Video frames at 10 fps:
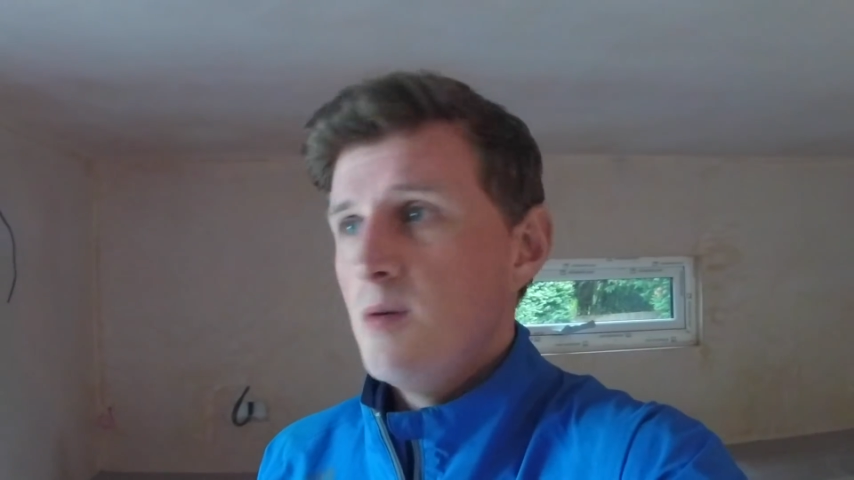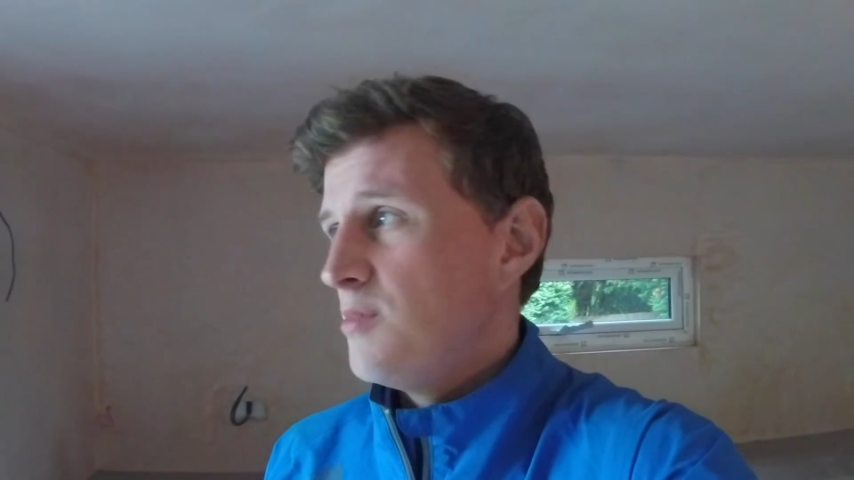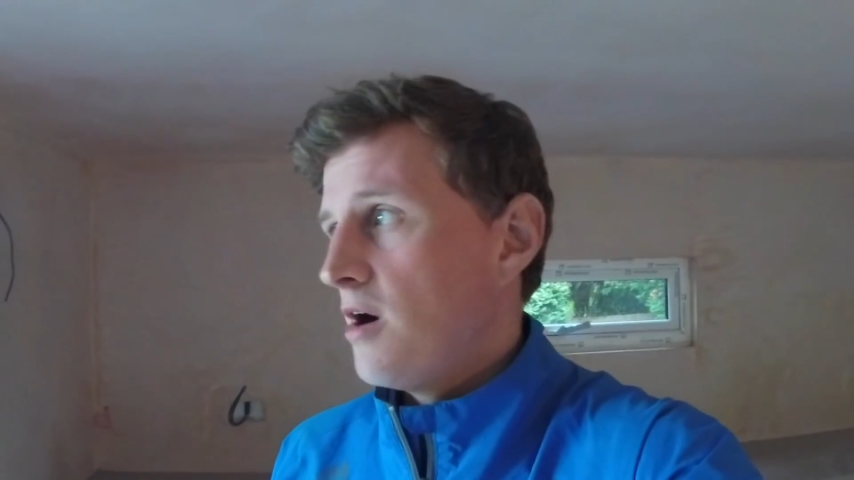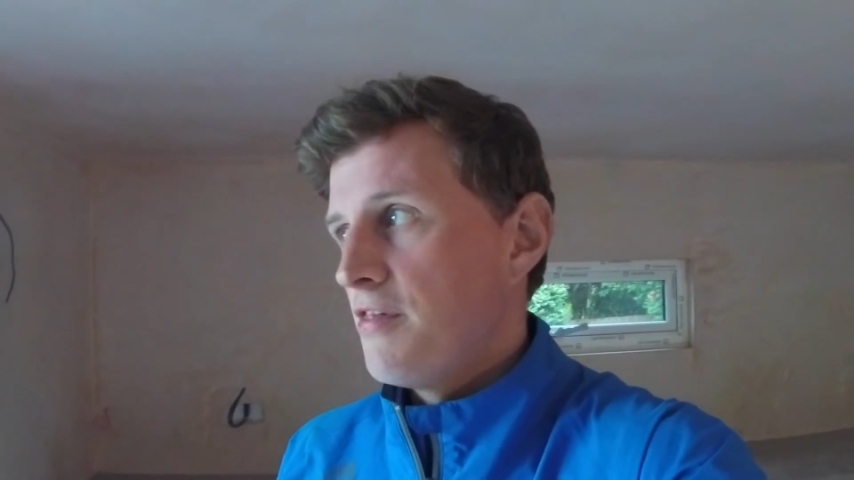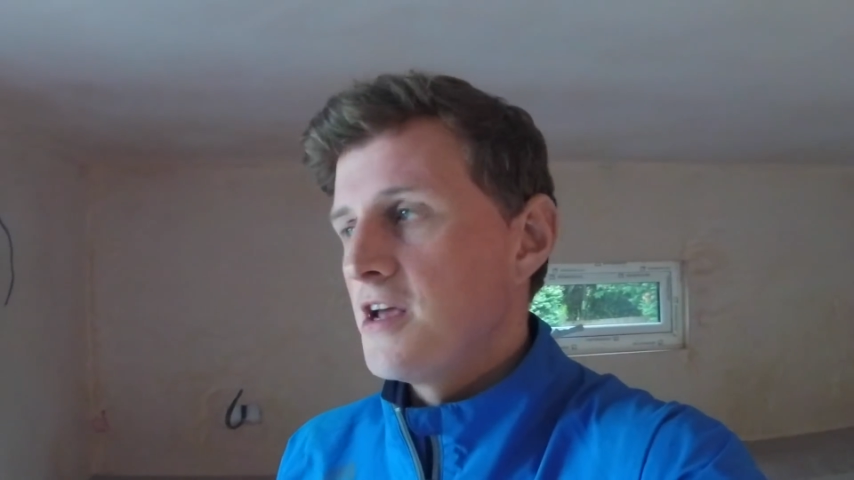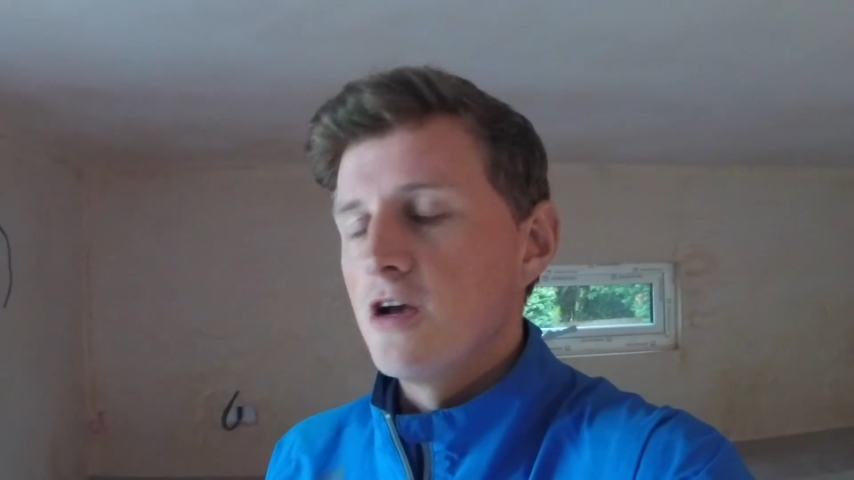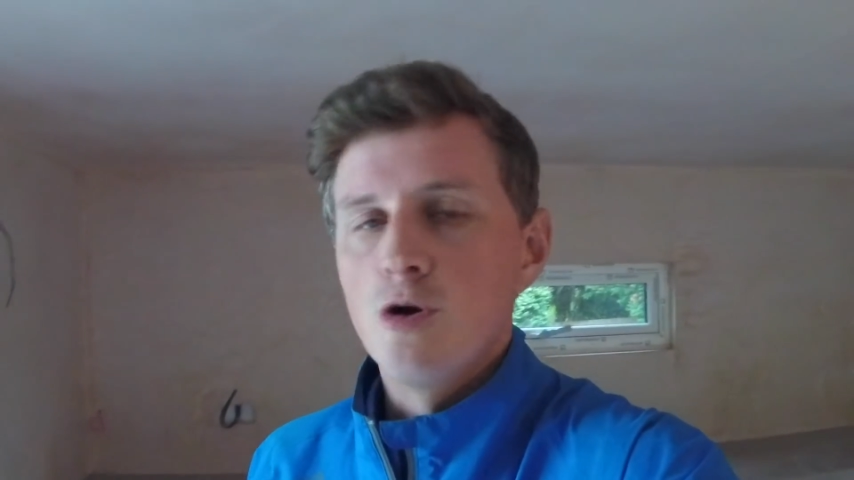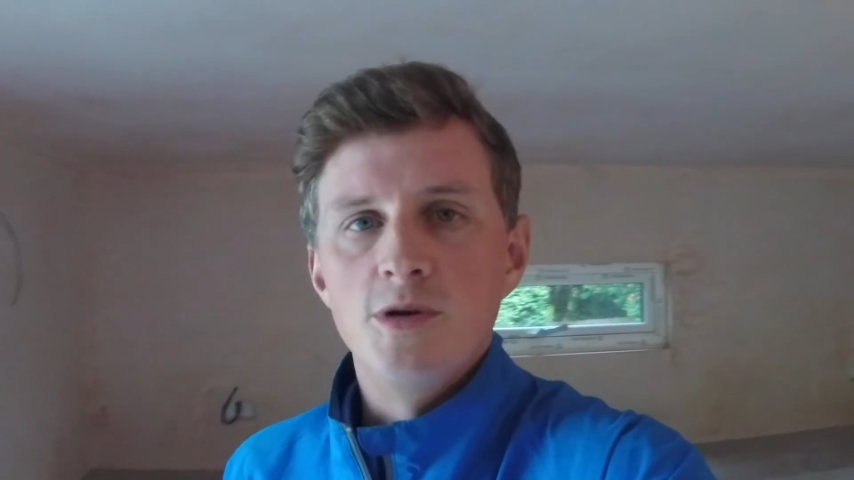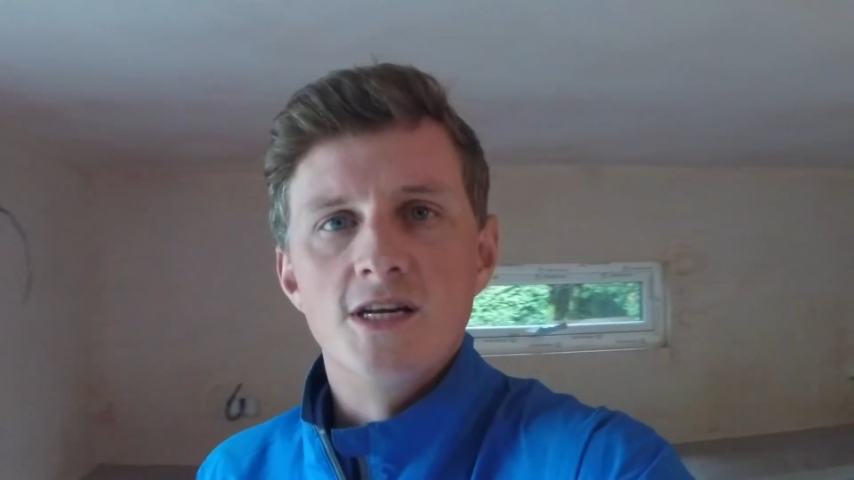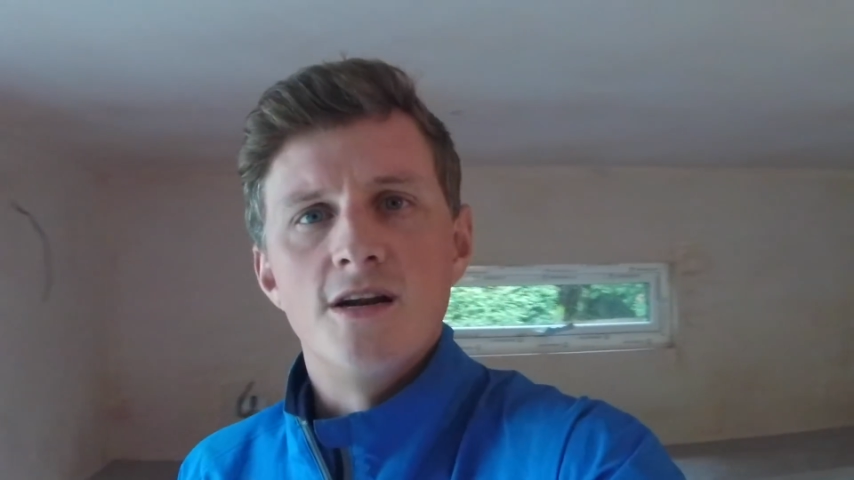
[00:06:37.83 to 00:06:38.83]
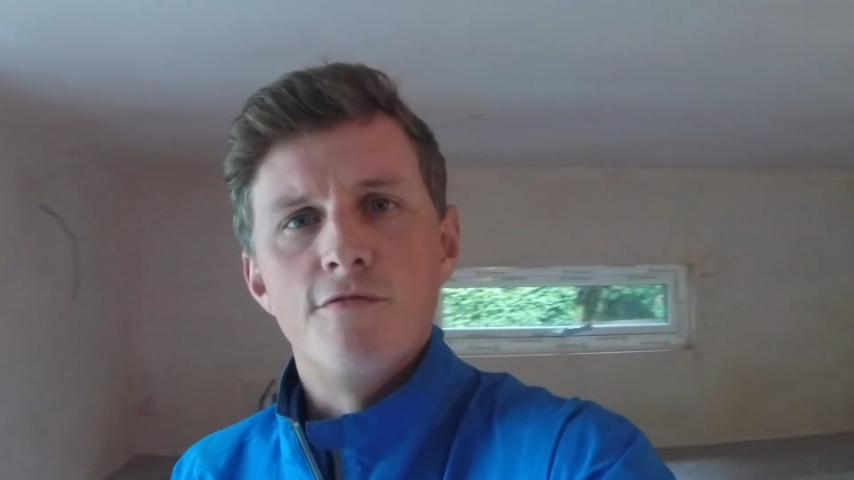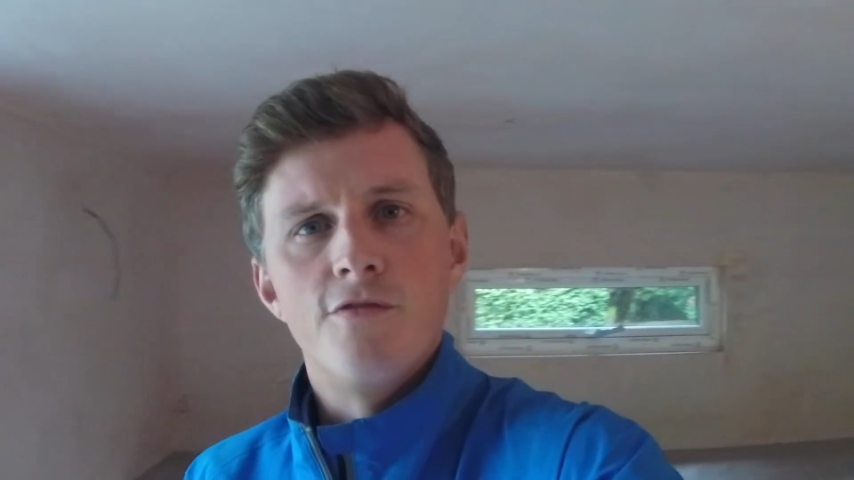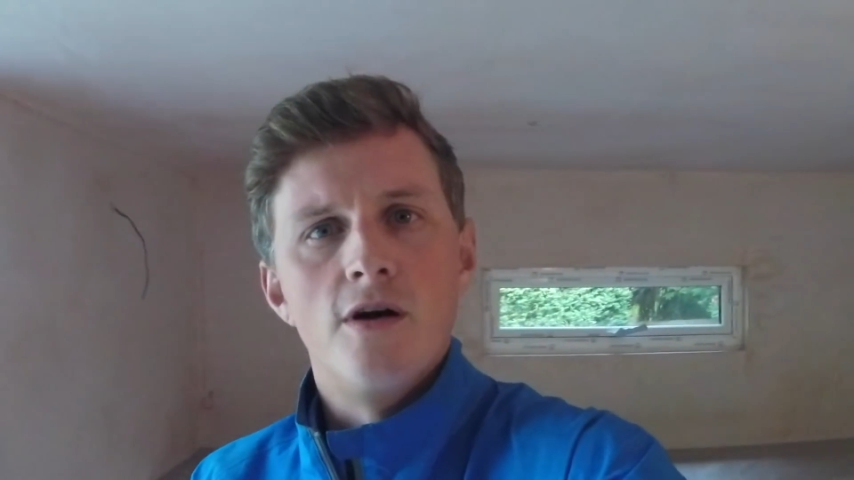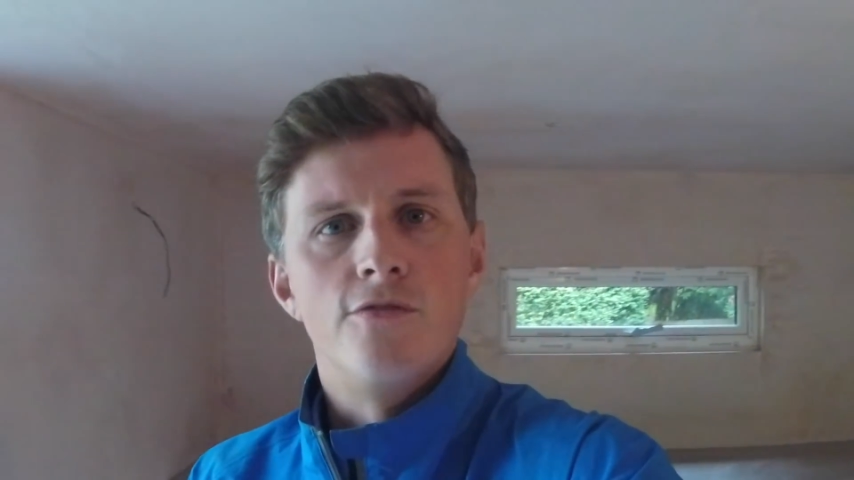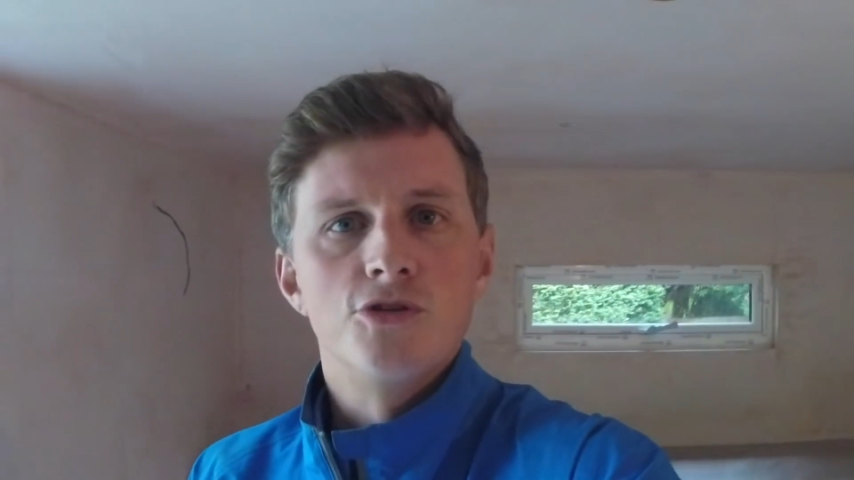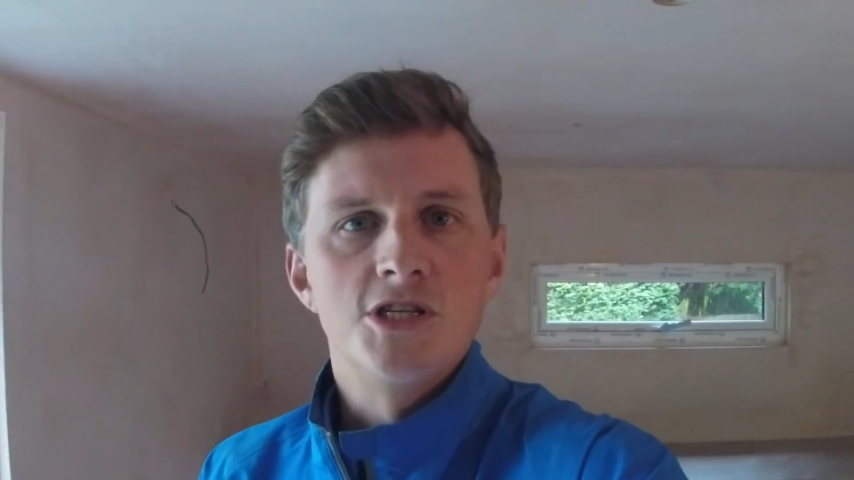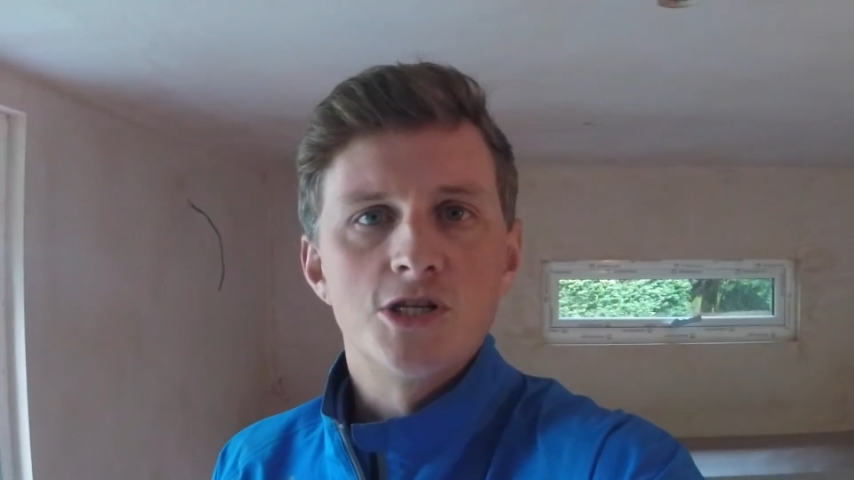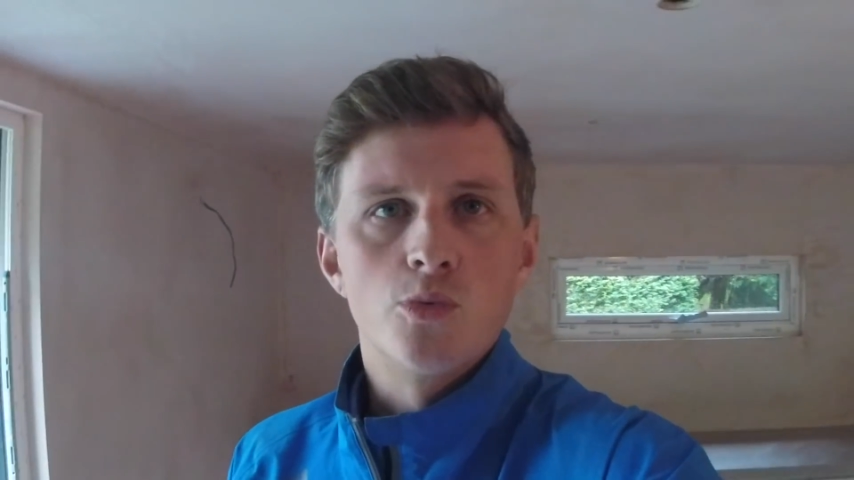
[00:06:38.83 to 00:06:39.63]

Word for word: but I think it could be done in five or six